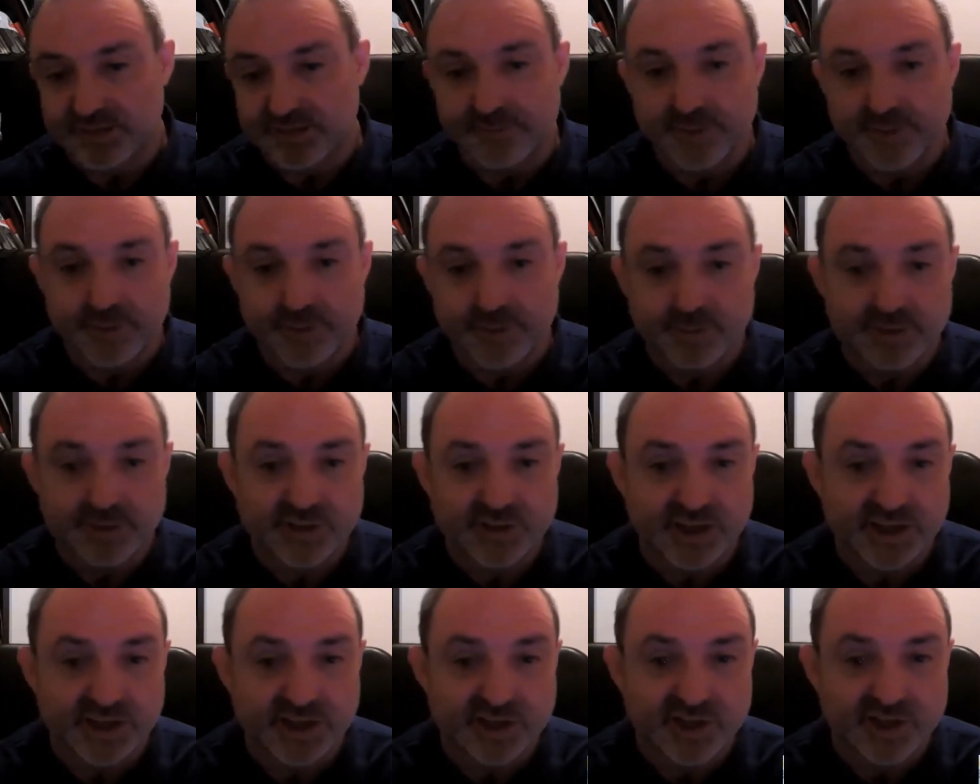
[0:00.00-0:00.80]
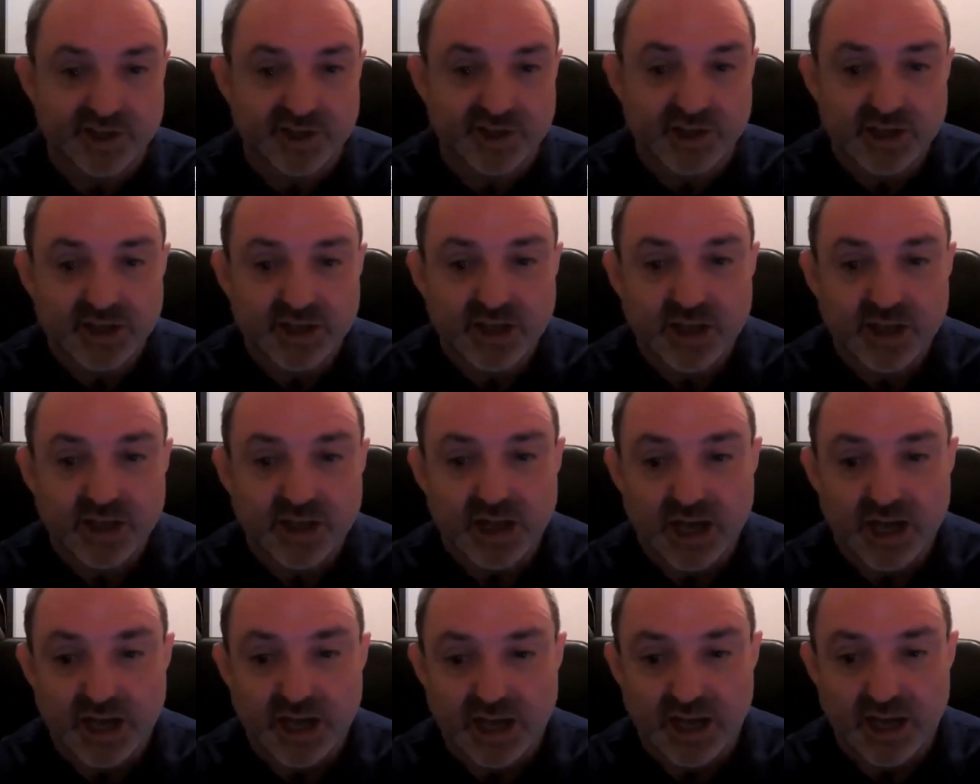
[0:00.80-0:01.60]
fermentation.
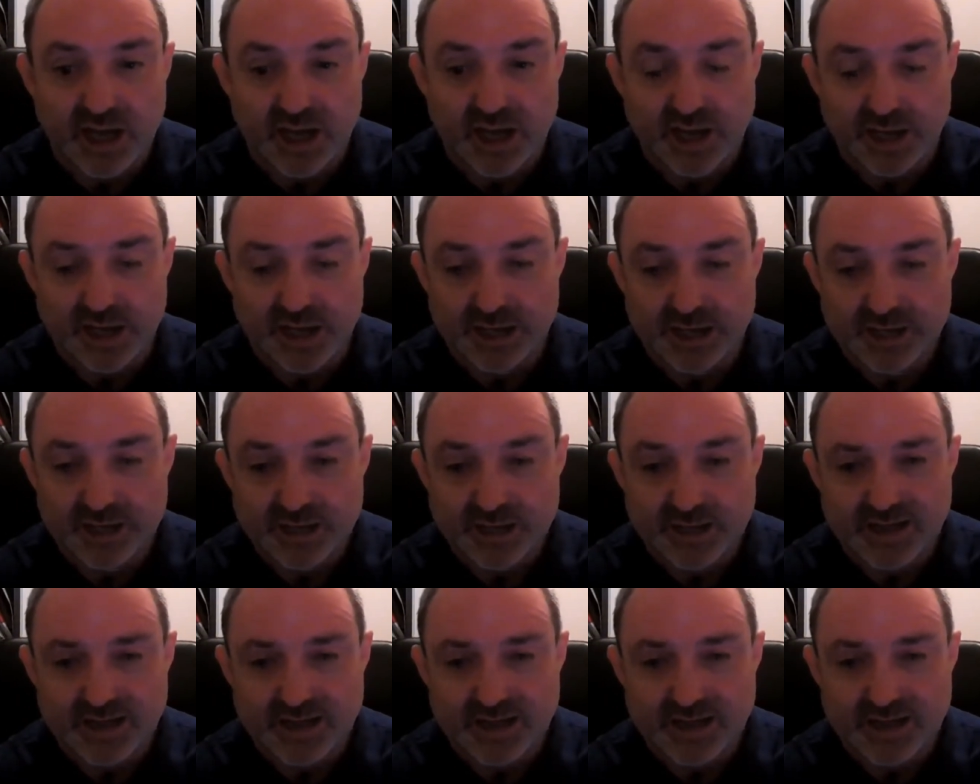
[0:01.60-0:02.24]
I